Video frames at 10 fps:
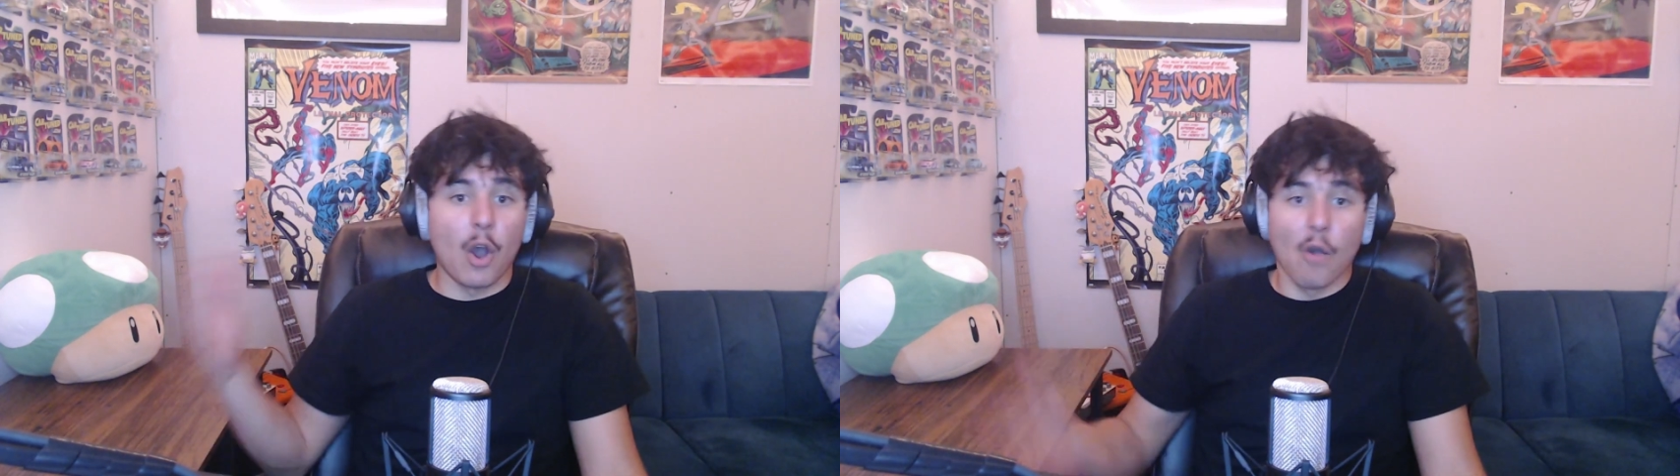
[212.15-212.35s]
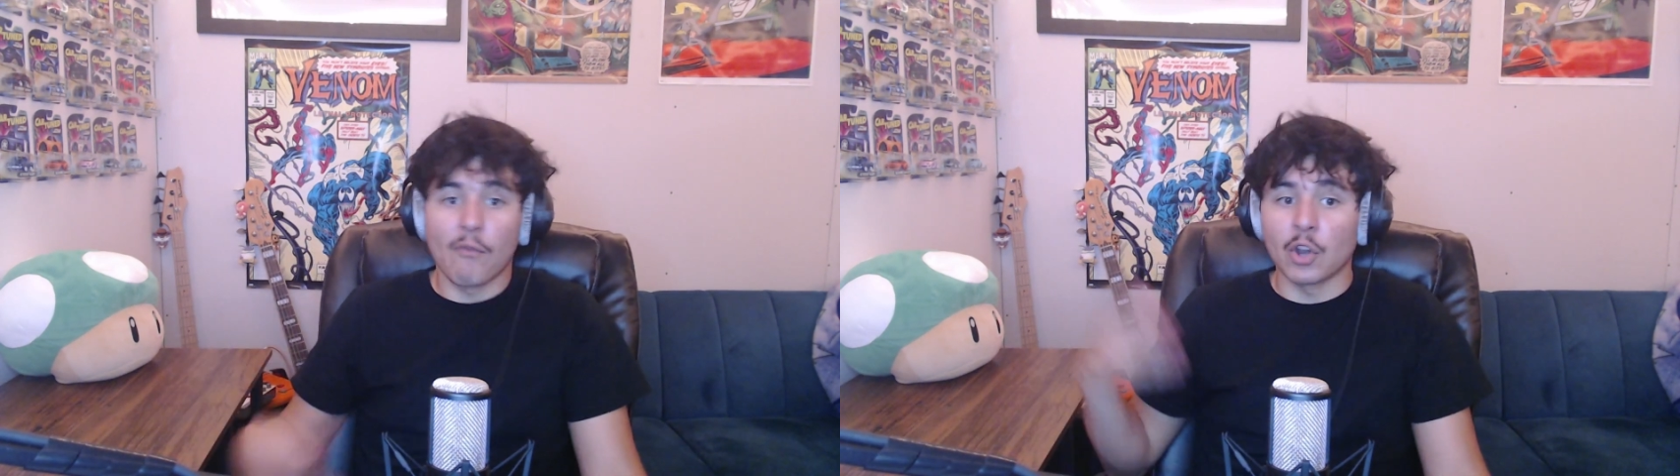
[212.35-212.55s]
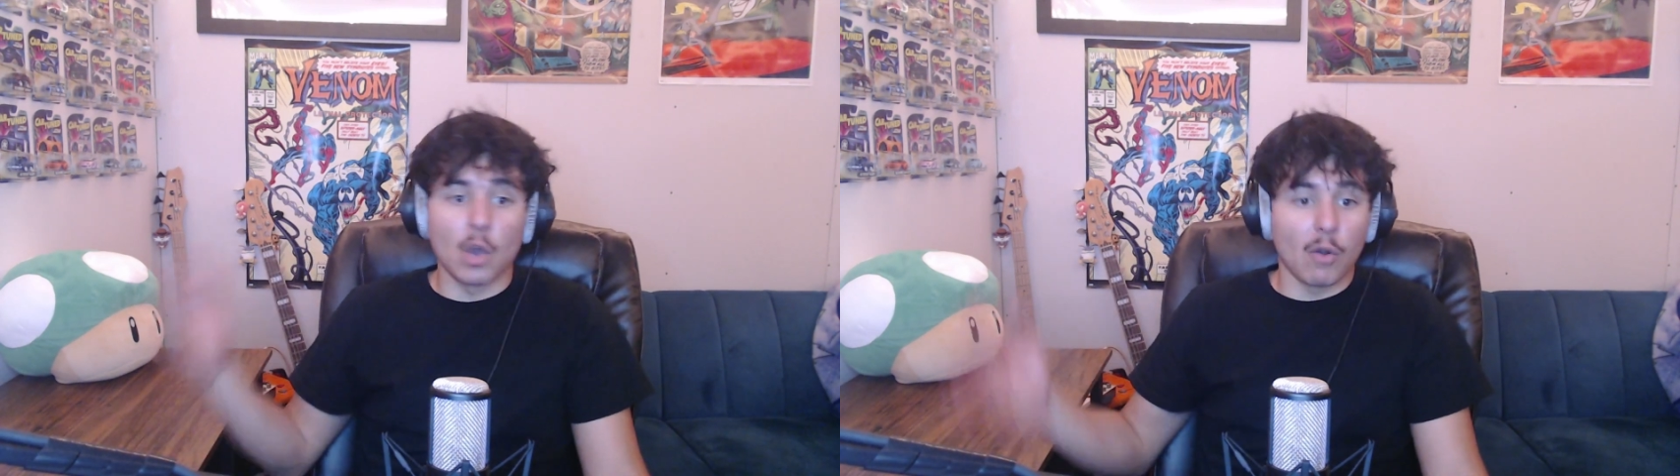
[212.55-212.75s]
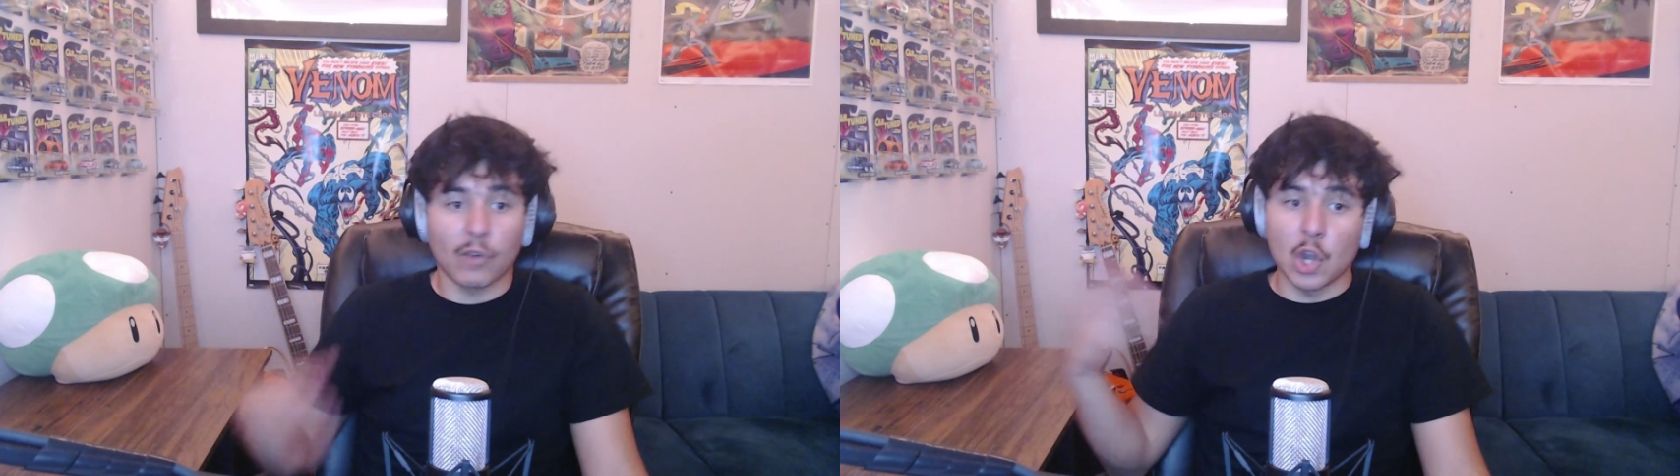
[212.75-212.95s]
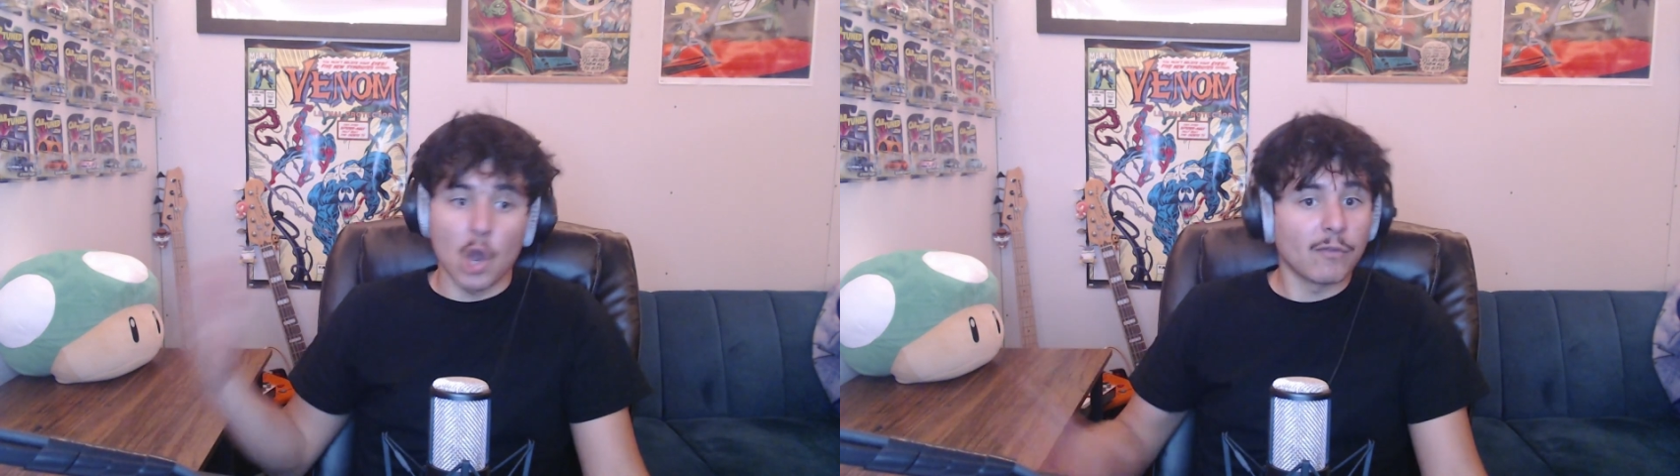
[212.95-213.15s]
over and
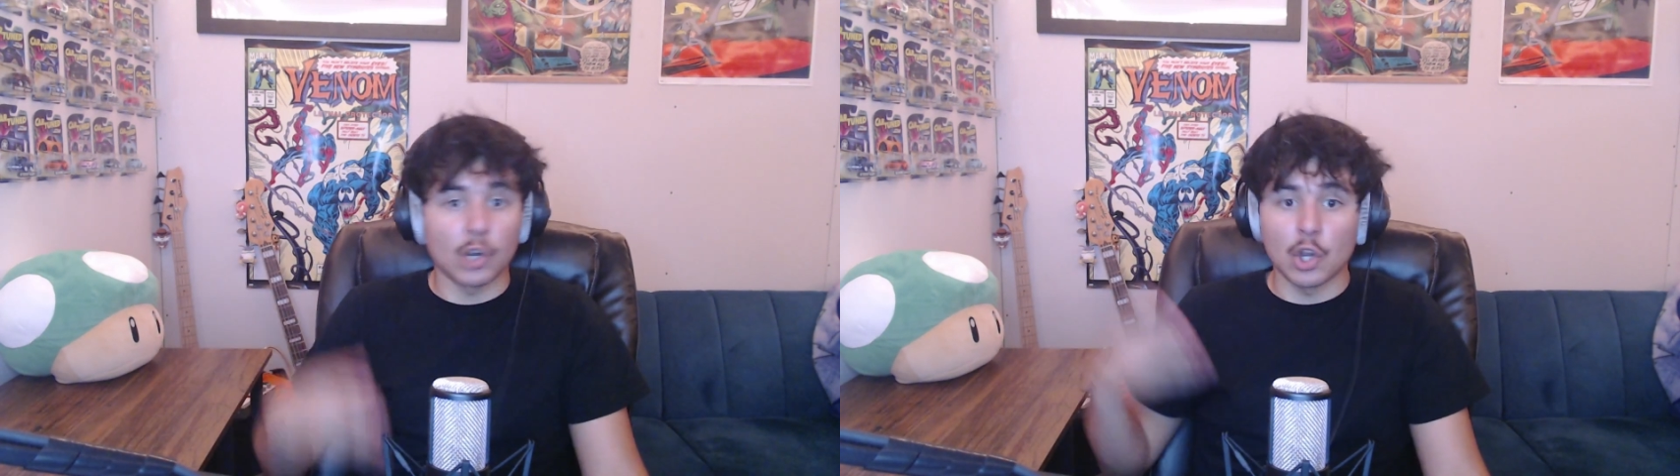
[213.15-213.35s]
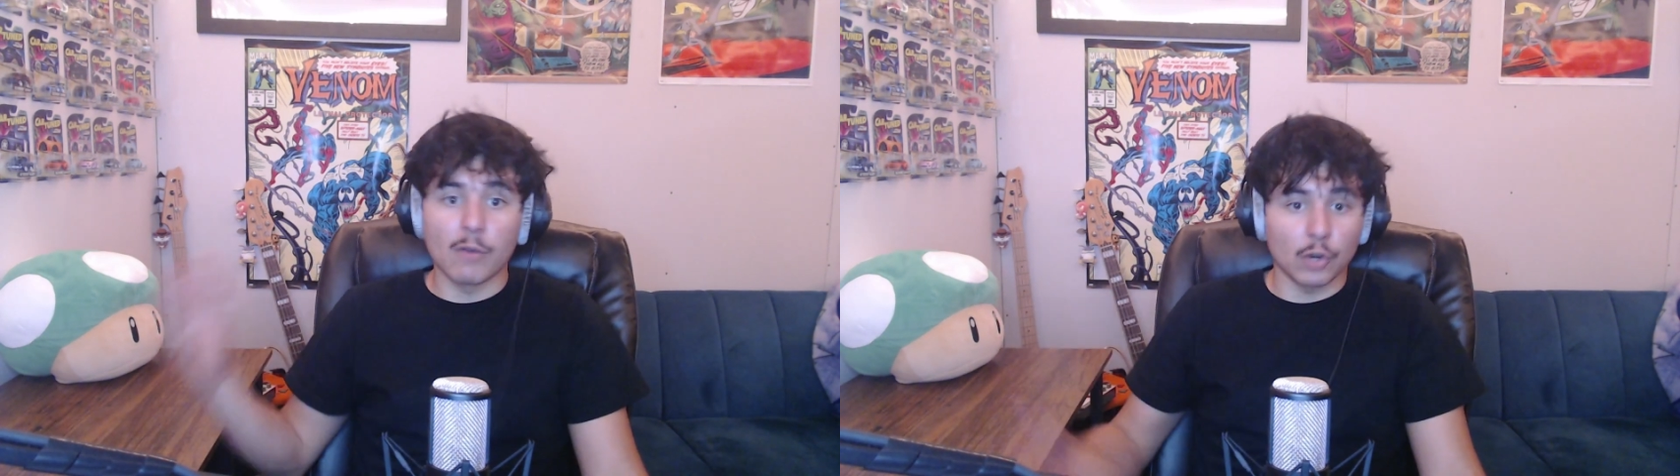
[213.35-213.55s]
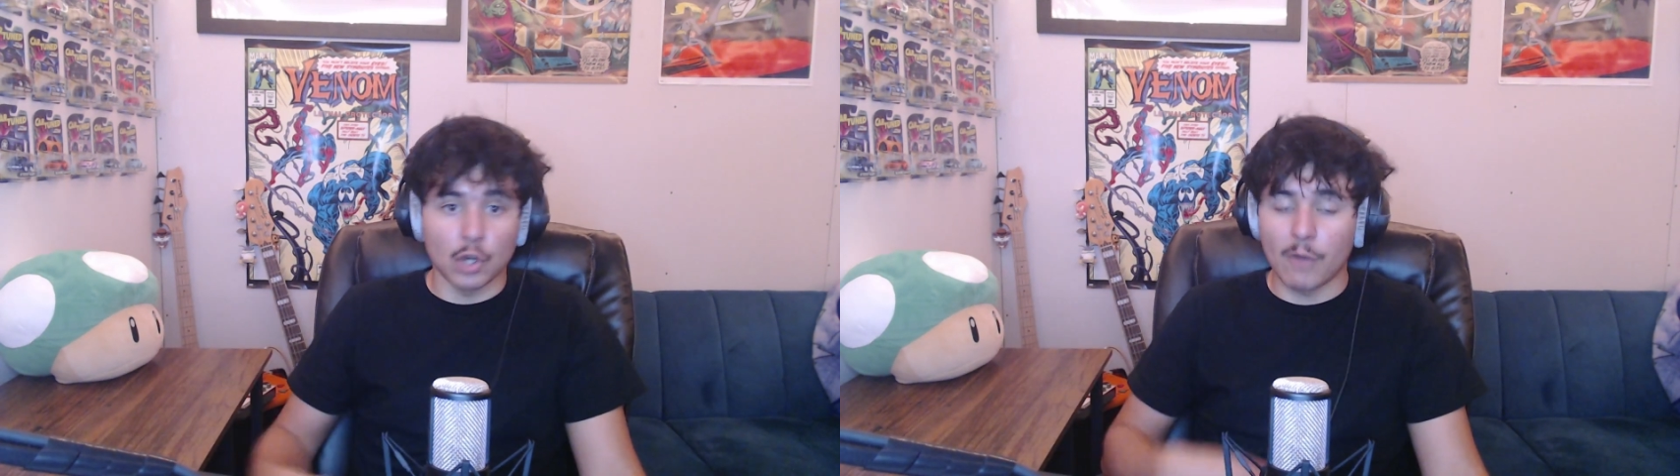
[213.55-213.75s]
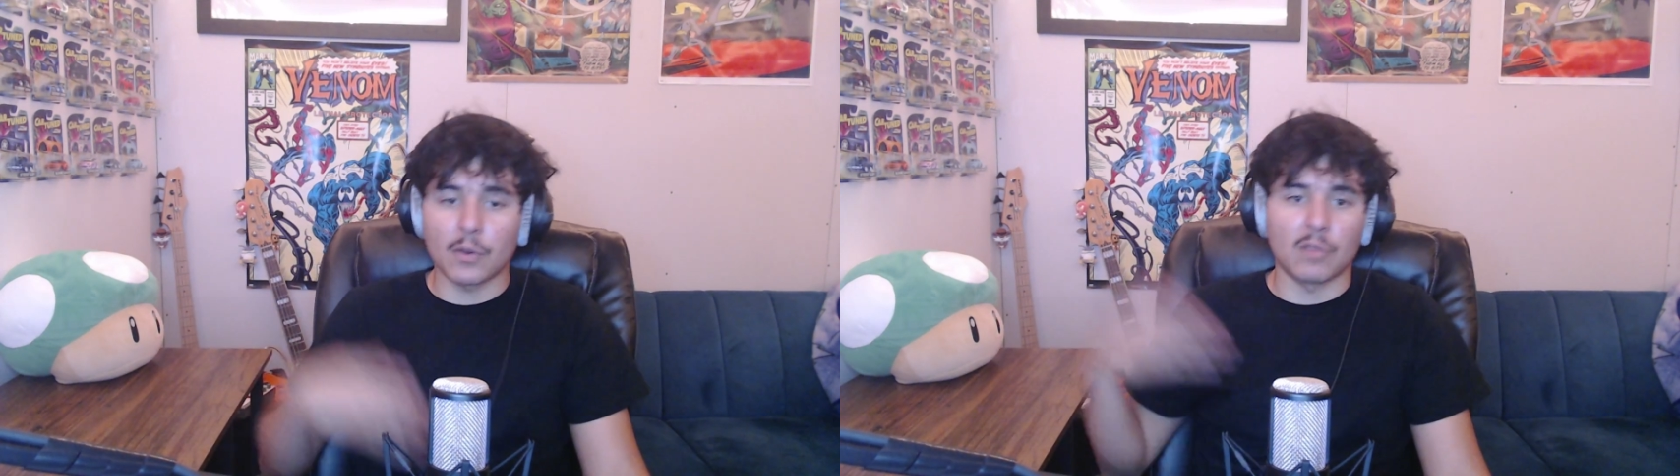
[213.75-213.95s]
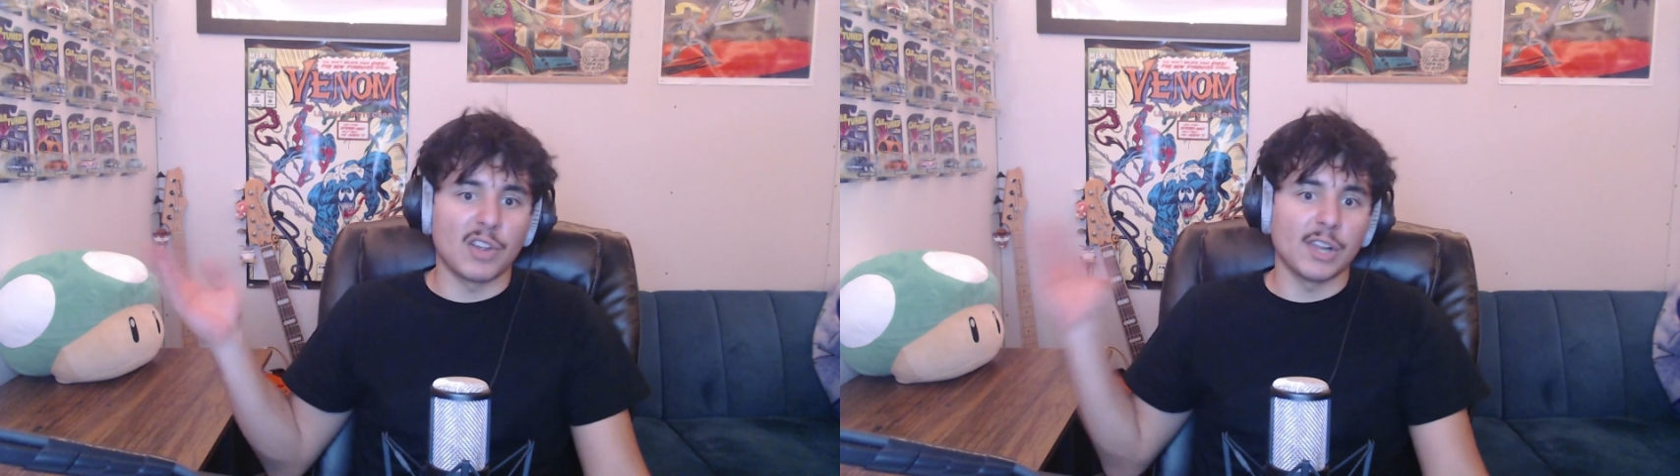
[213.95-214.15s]
over and over and over and
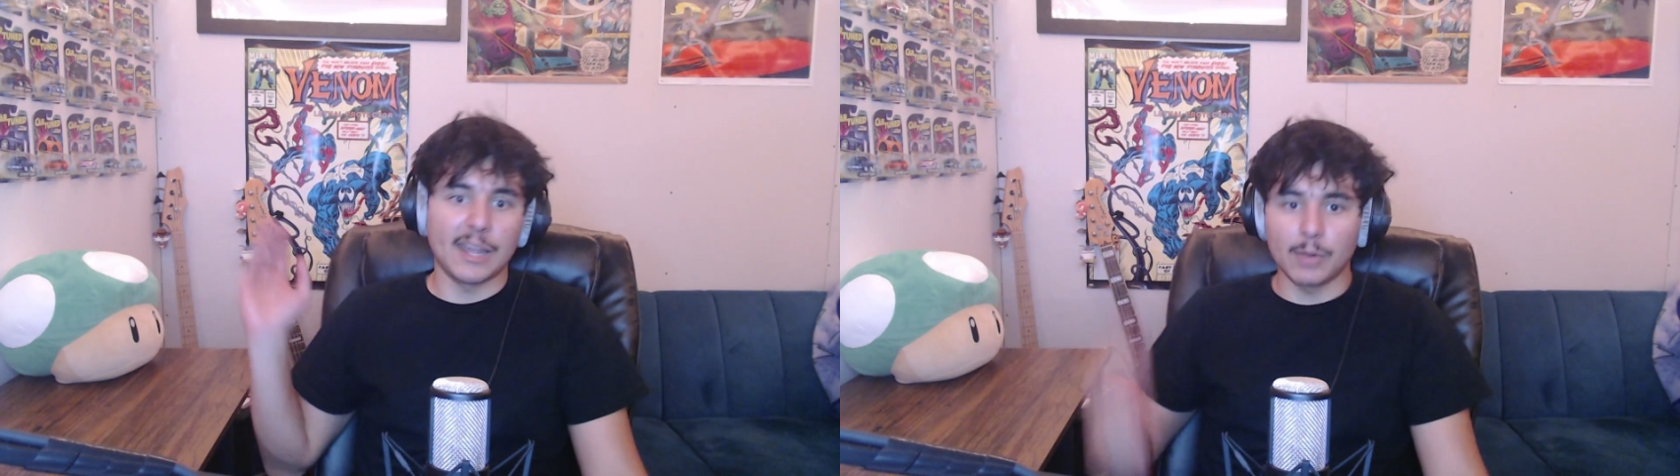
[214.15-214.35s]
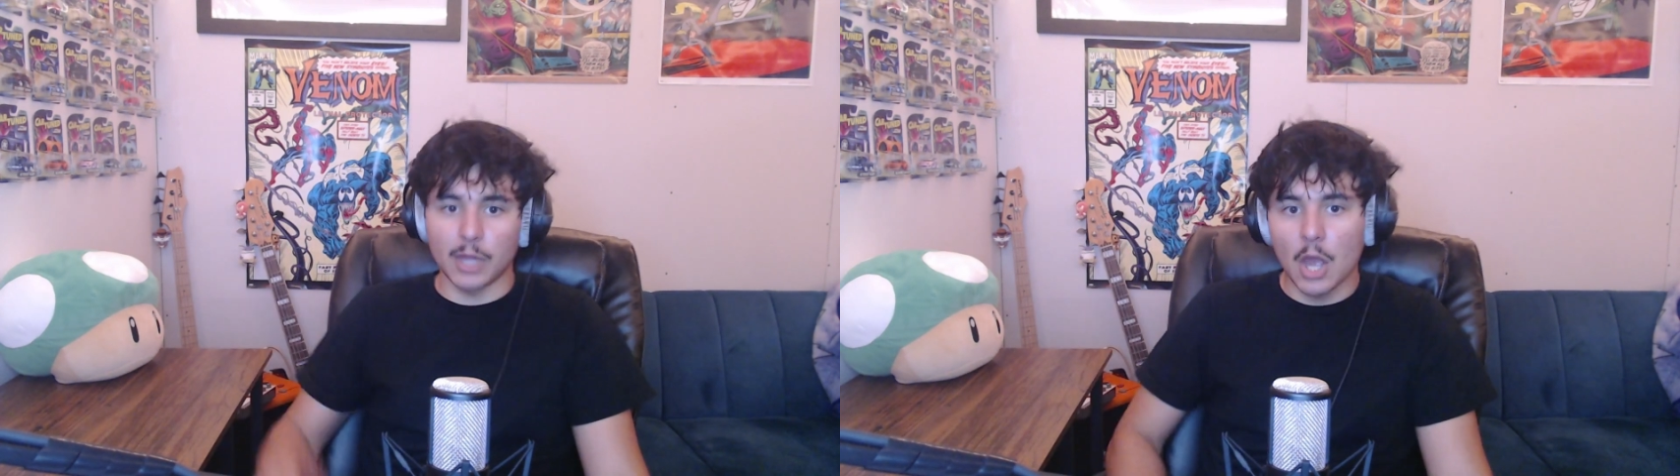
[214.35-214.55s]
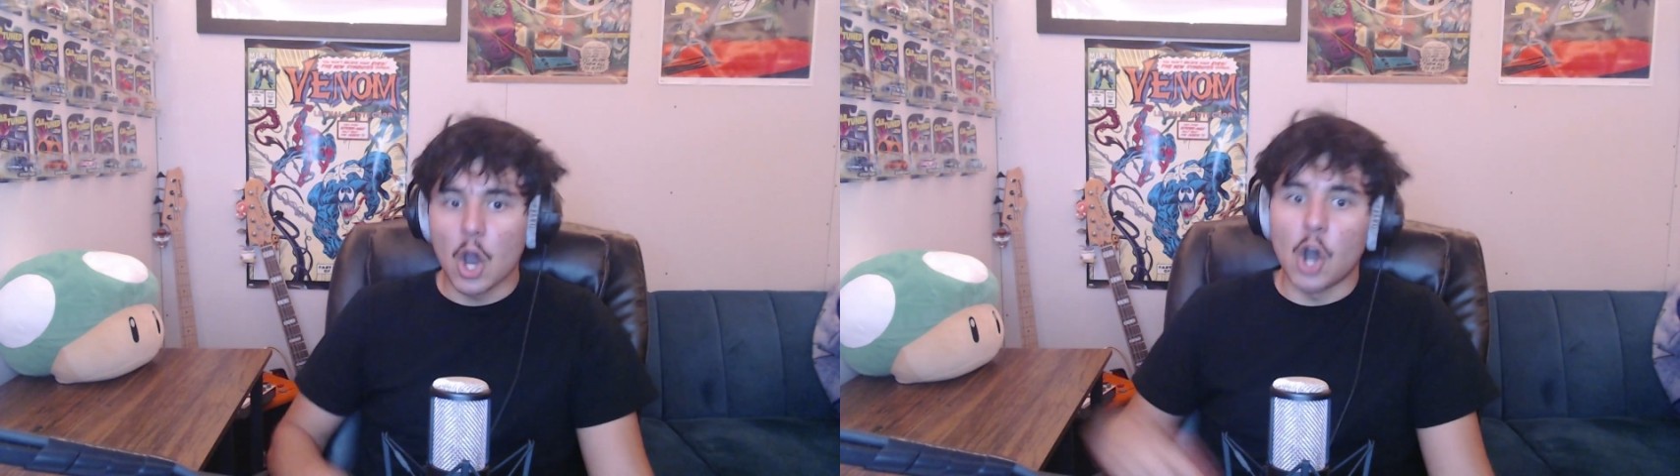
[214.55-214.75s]
over and relabel it.